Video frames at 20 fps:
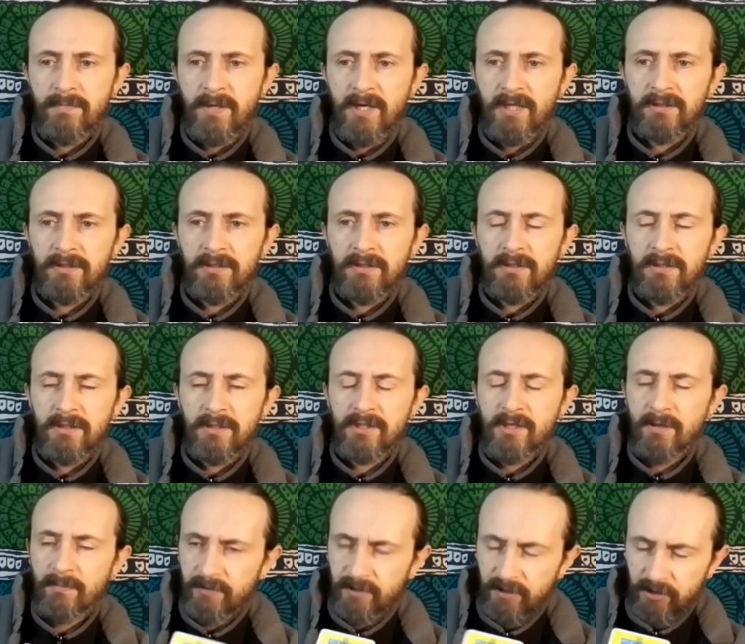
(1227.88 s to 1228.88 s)
But
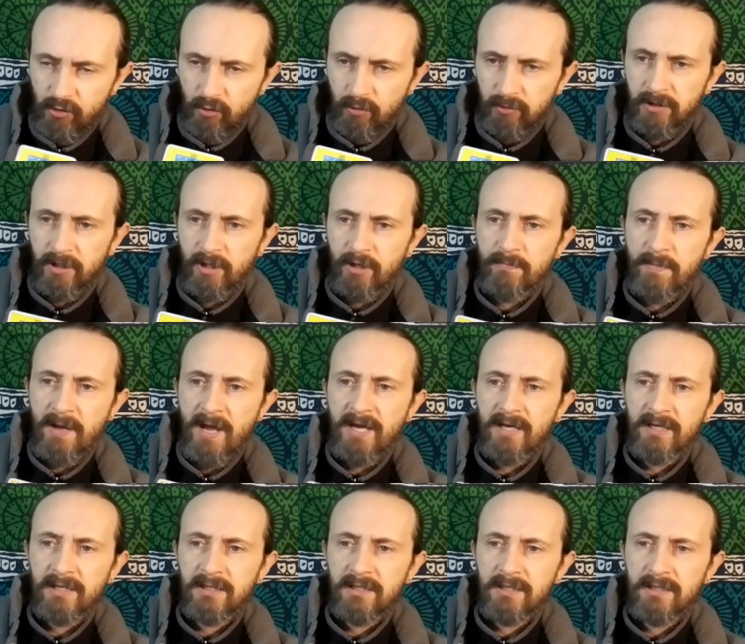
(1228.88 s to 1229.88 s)
something's holding you
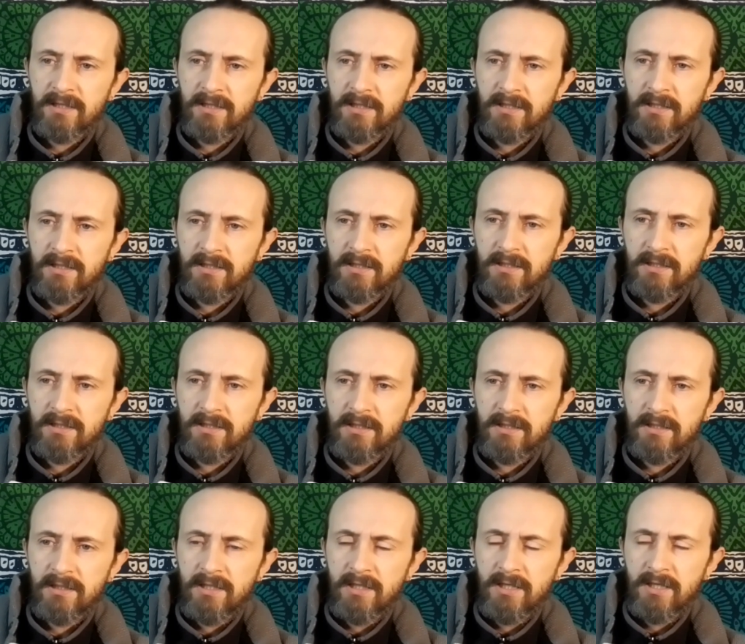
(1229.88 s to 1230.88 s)
back,
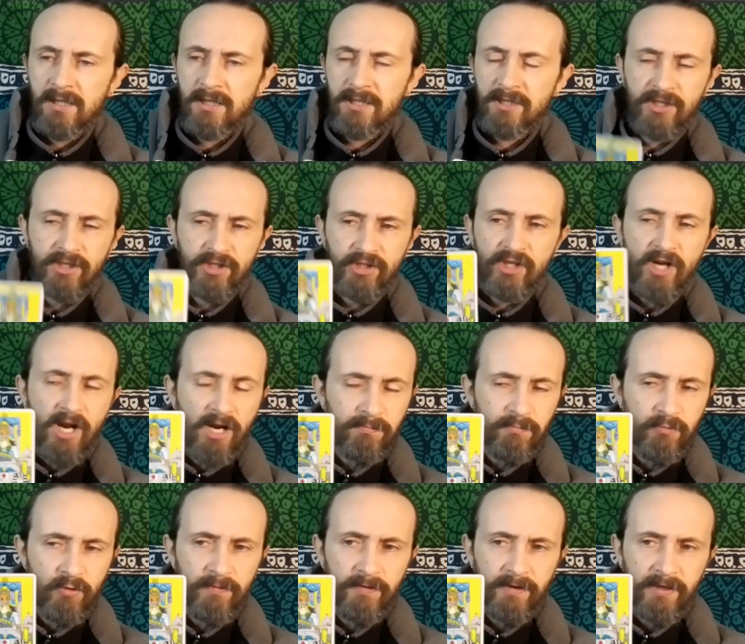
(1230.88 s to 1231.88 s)
because it's
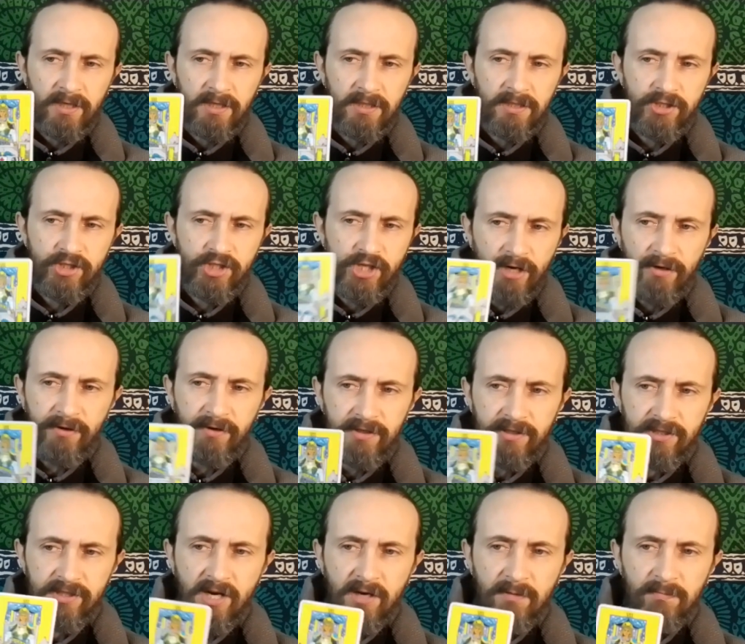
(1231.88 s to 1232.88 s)
not moving. Chariot
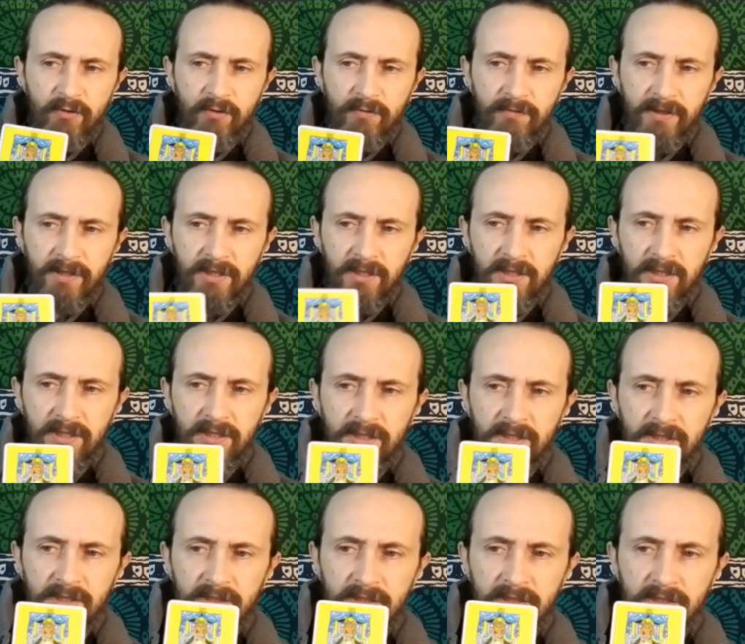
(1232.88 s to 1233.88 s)
is not moving.
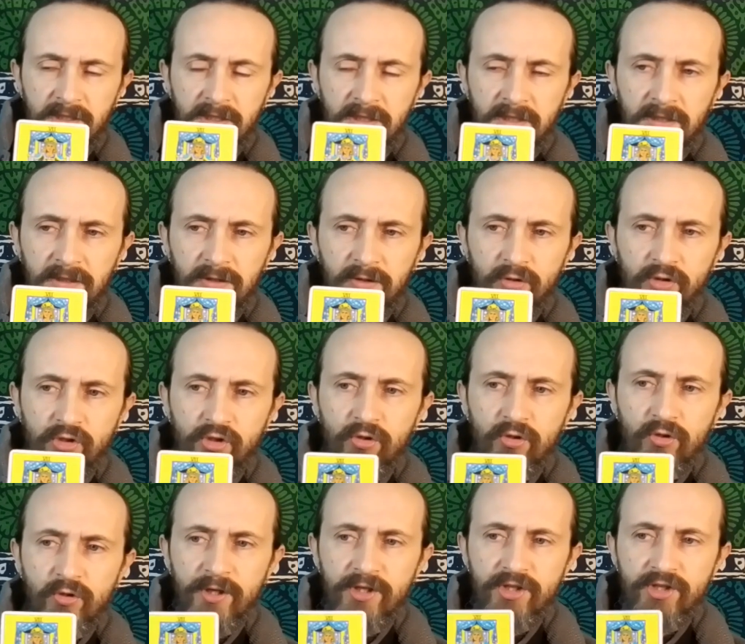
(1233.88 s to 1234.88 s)
Those two
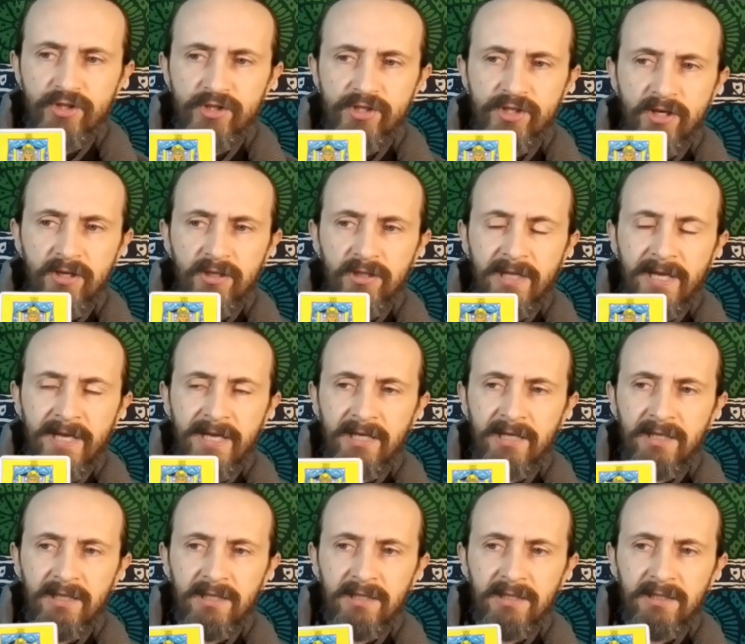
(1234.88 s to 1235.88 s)
creatures are
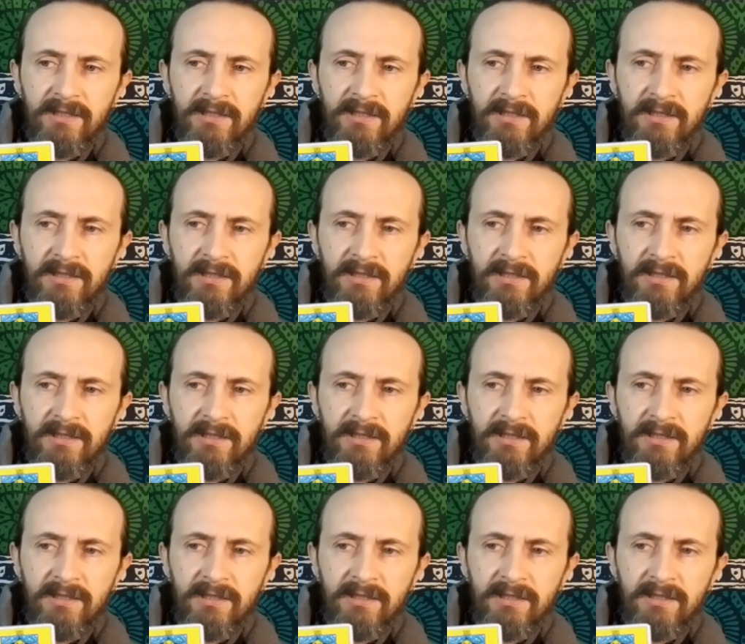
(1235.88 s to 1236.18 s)
laying